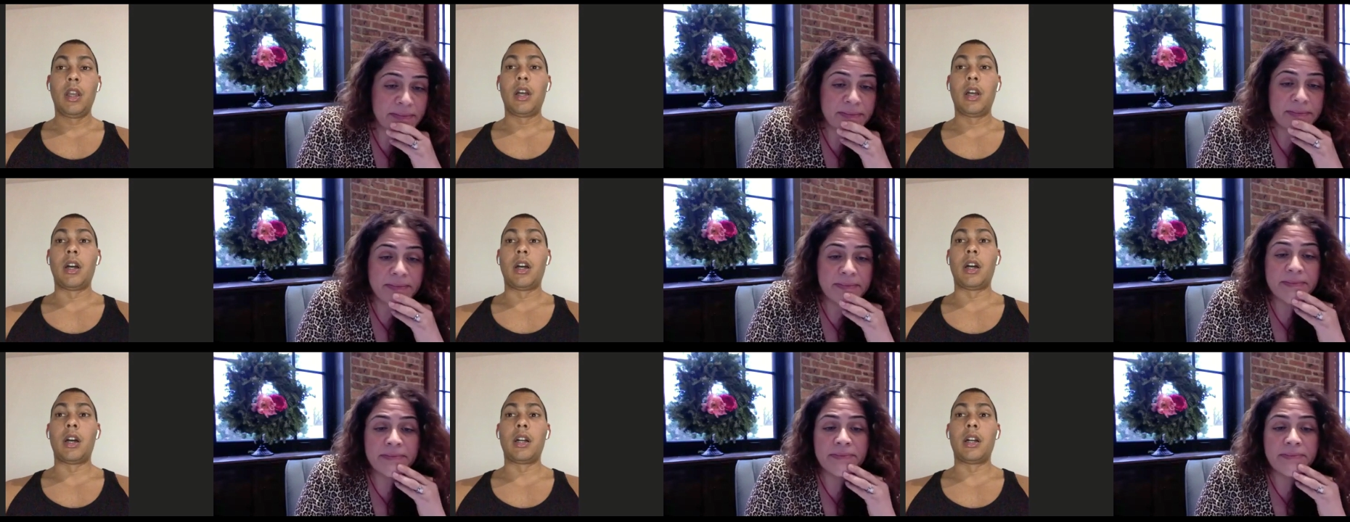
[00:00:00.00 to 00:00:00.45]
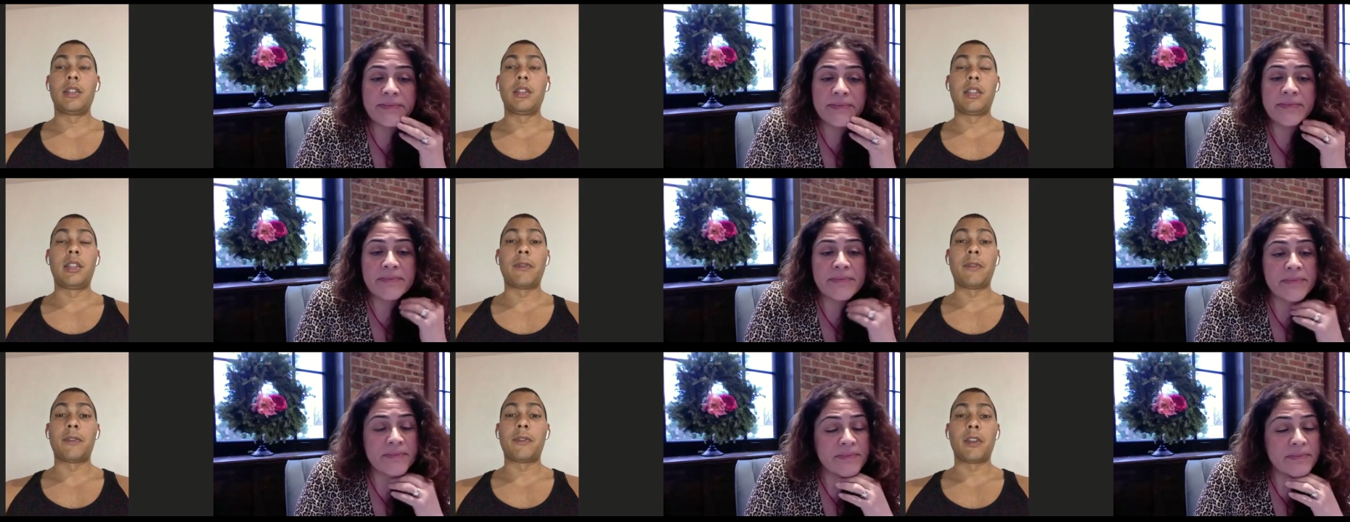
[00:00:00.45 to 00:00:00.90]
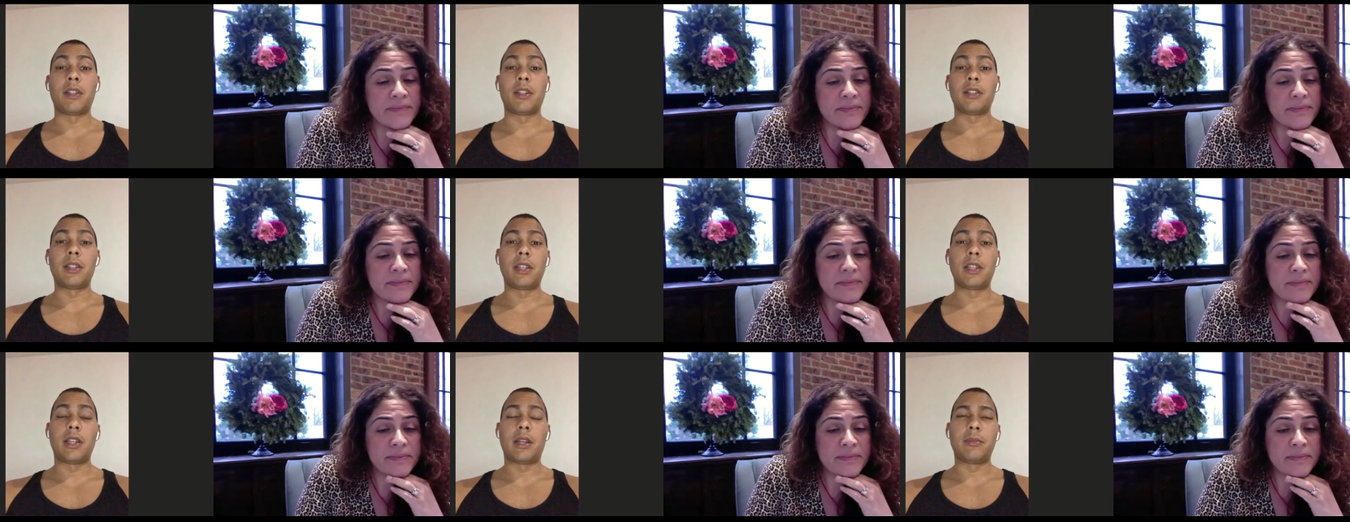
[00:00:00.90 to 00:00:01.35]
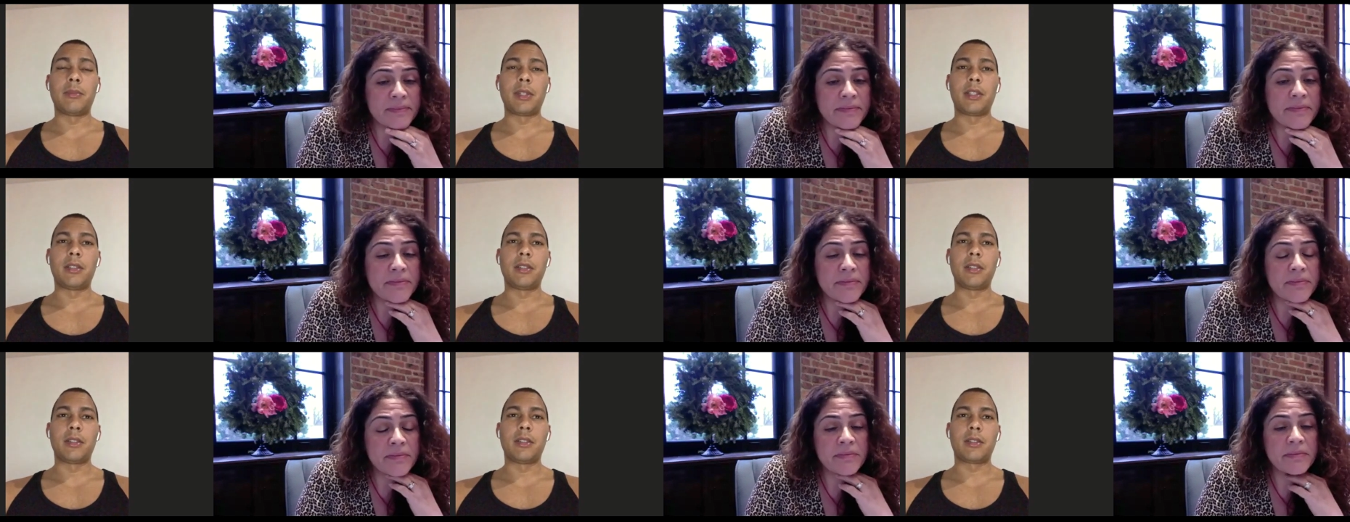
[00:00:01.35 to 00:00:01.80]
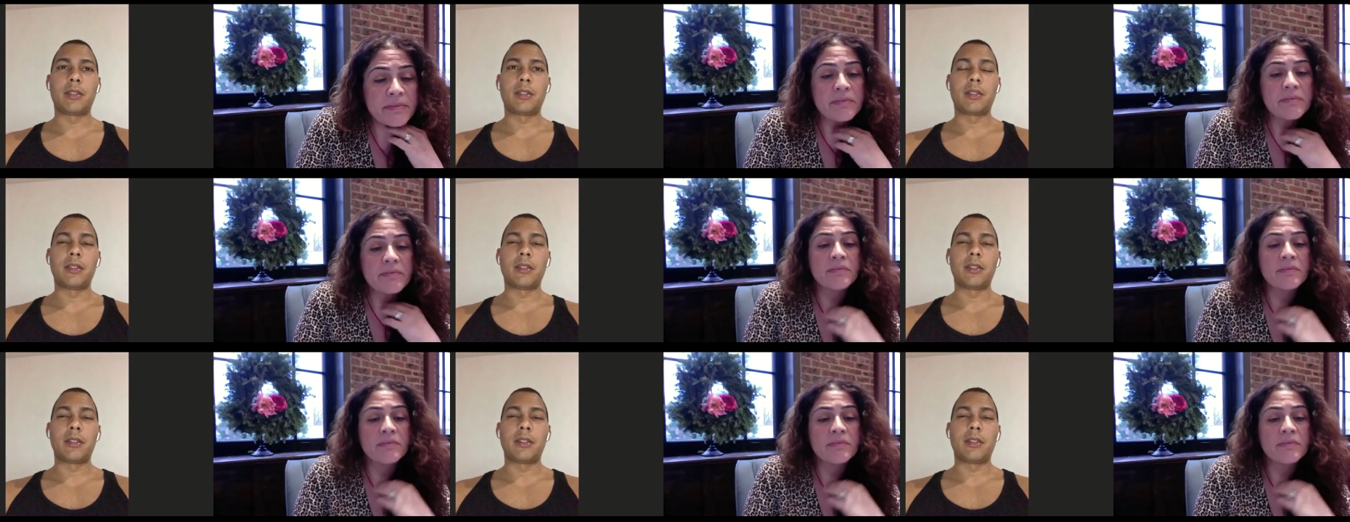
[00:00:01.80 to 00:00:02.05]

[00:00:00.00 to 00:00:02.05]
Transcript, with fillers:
Speaker 1: uh definitely i mean it,